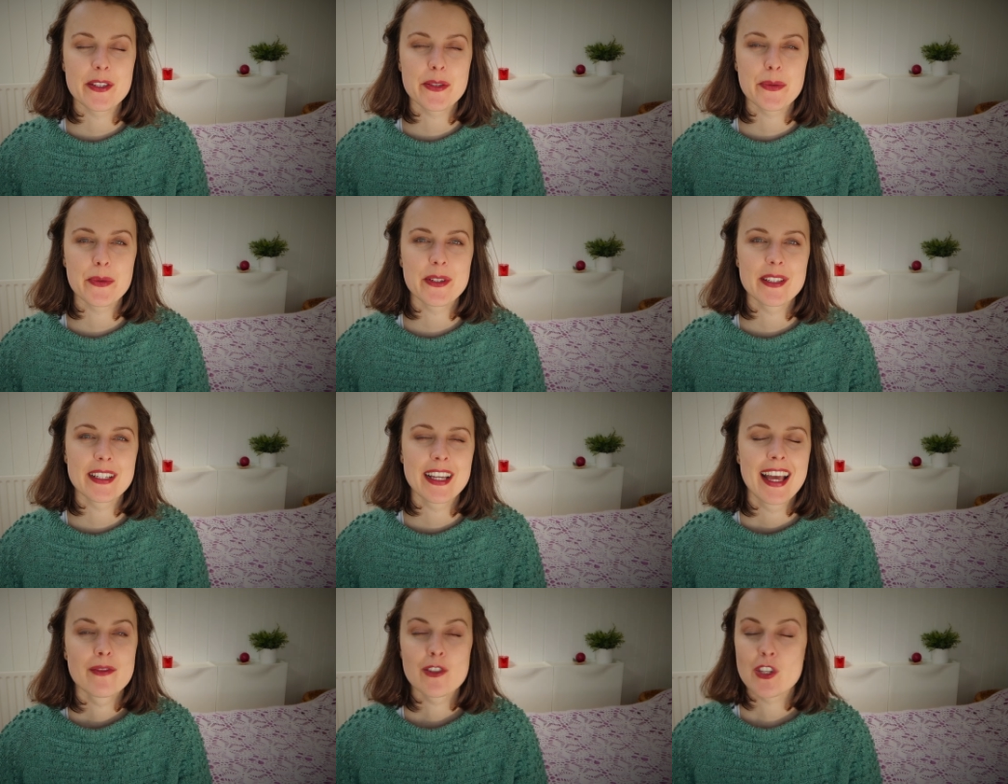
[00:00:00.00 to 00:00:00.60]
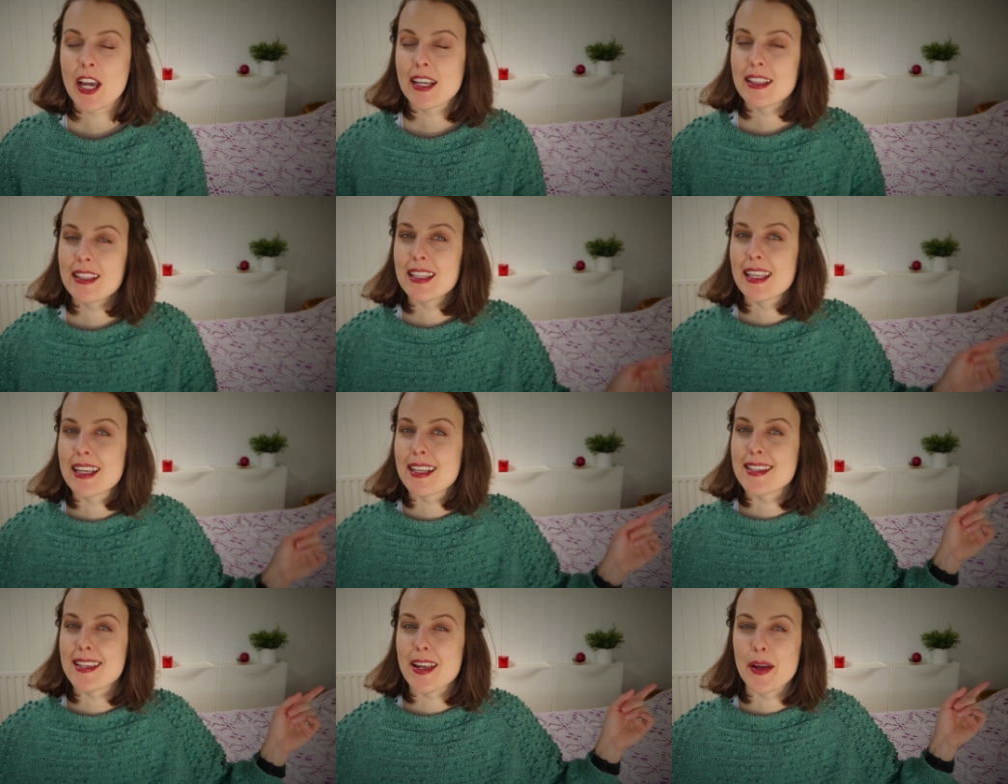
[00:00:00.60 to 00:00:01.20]
this one. Check the
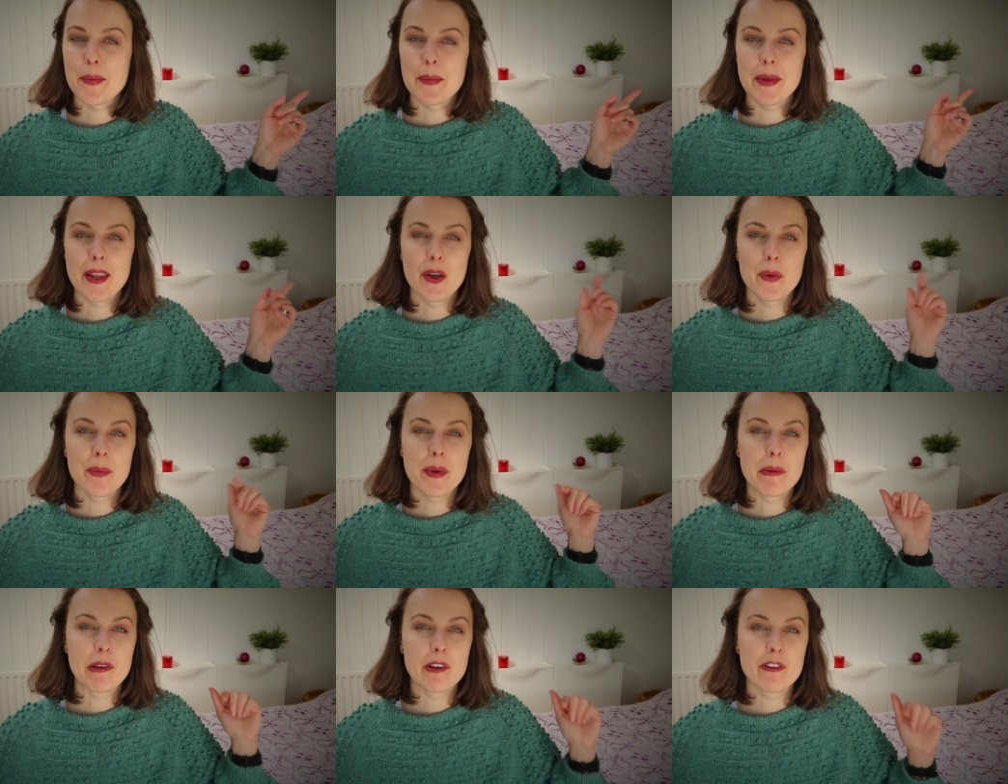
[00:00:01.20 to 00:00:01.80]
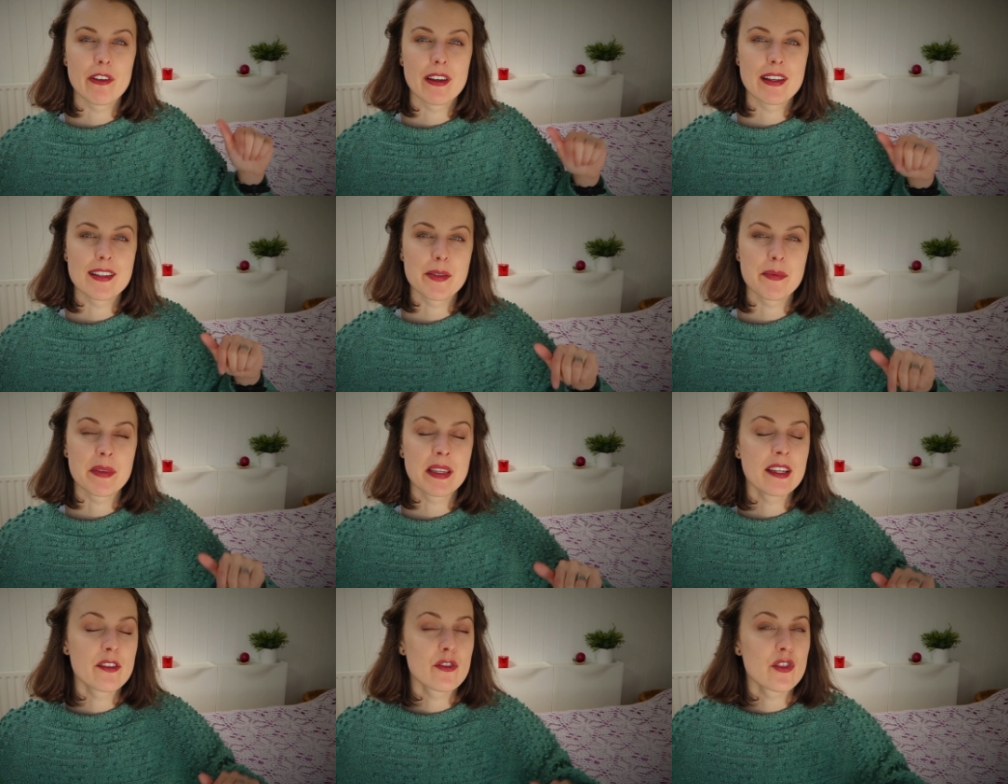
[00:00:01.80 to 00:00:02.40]
links down below. Maybe you'll find
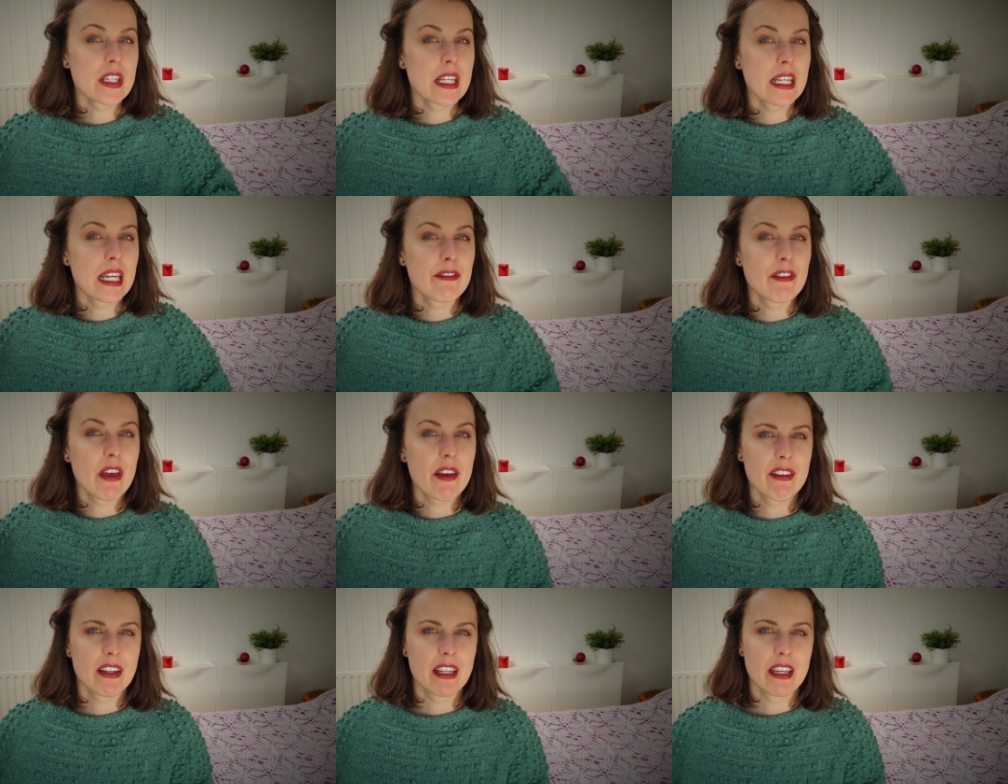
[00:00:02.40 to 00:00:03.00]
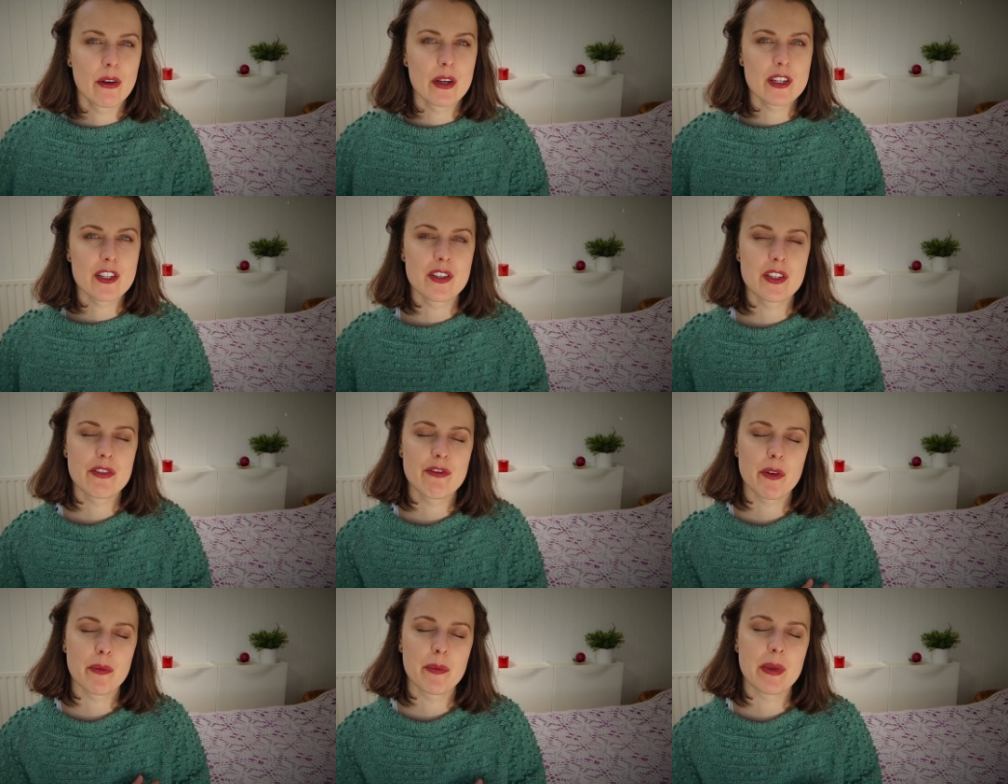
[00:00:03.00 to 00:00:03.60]
something interesting. If you have any
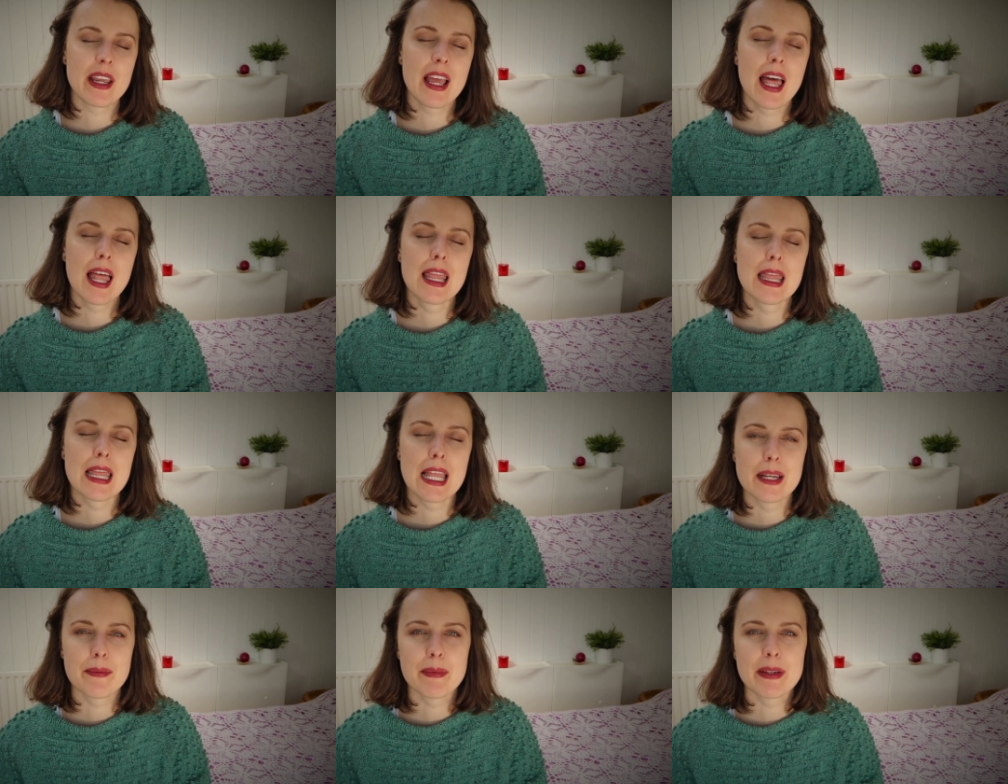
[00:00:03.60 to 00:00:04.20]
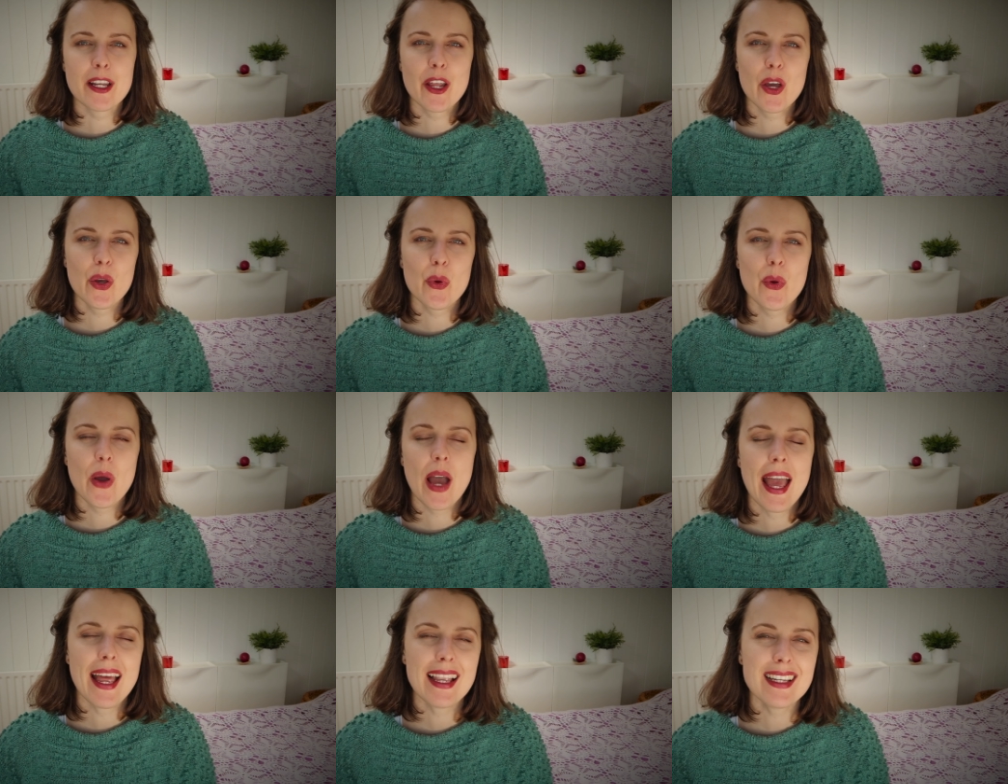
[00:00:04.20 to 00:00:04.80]
questions for me, let me
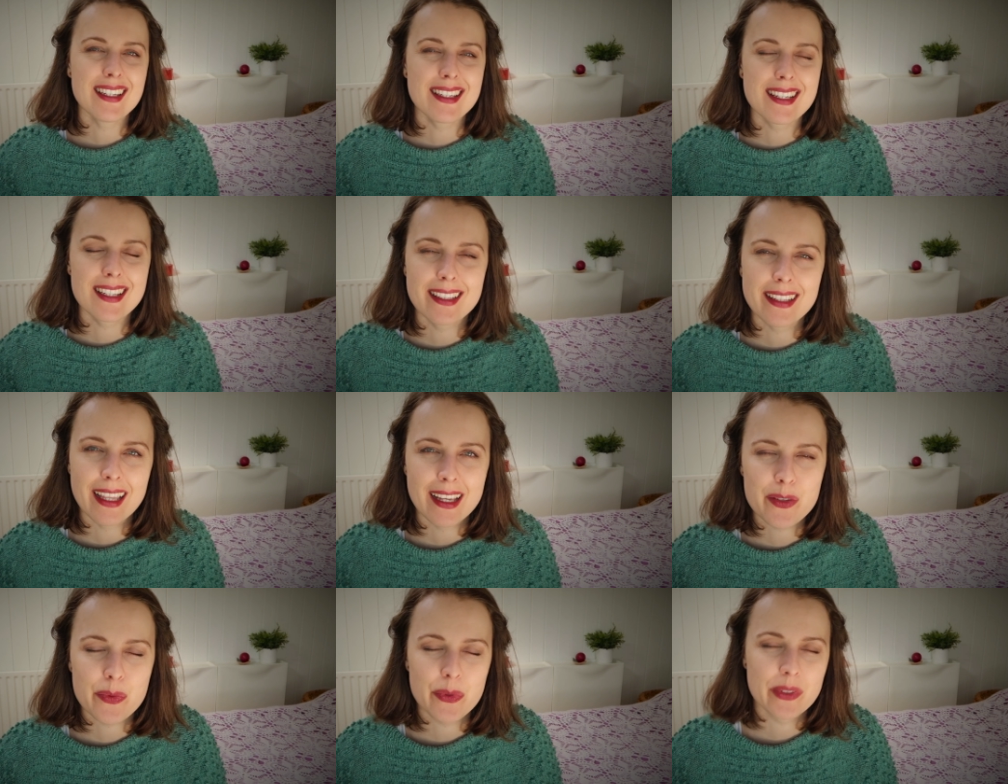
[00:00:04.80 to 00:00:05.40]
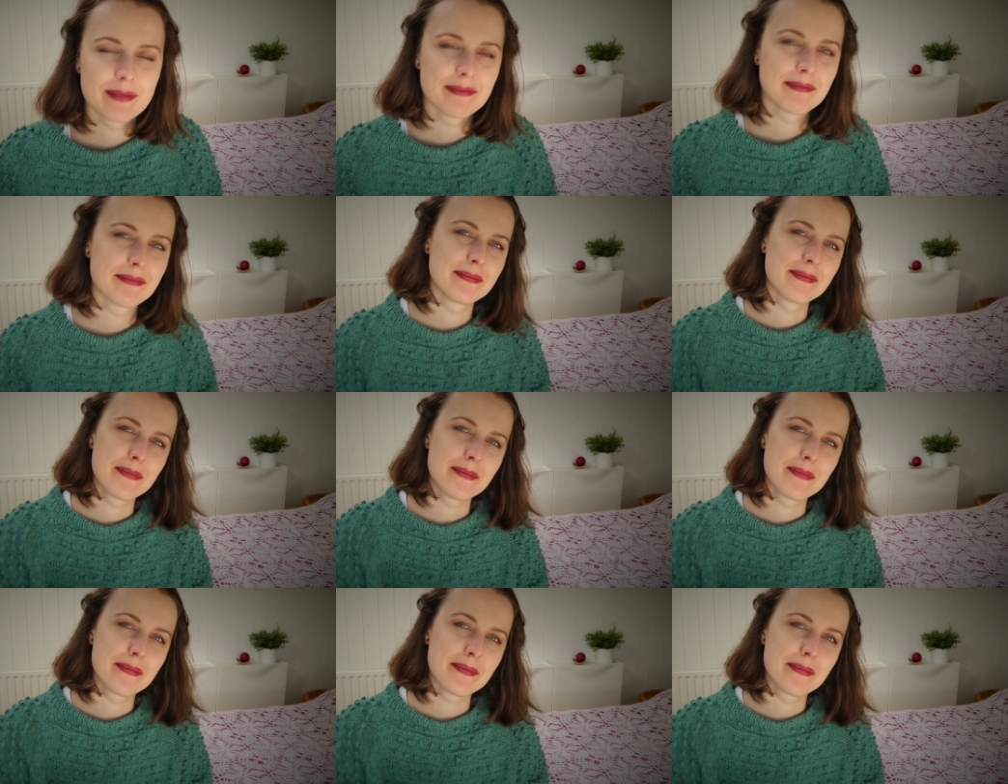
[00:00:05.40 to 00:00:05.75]
know. And till the next one,